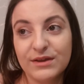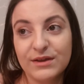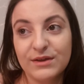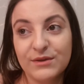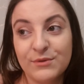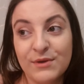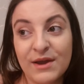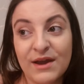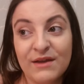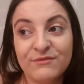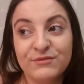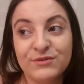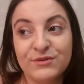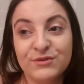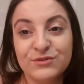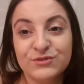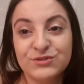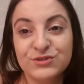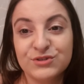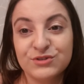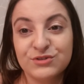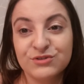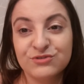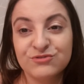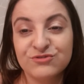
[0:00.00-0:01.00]
who have young
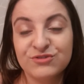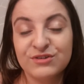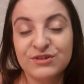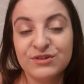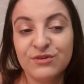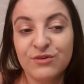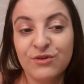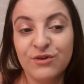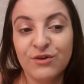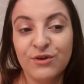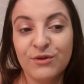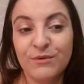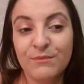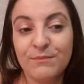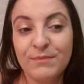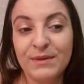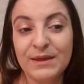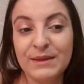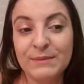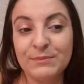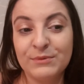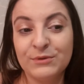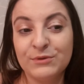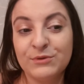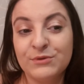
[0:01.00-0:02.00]
children or
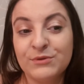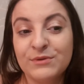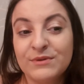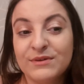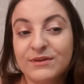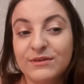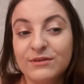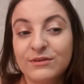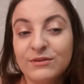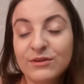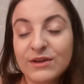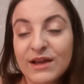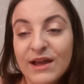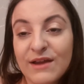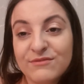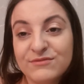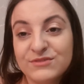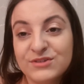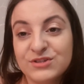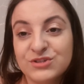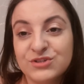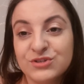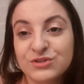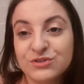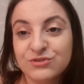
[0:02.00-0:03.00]
people who look
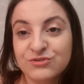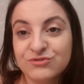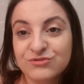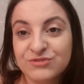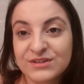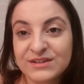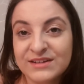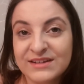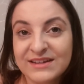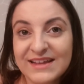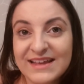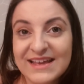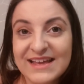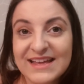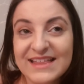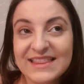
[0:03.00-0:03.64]
after children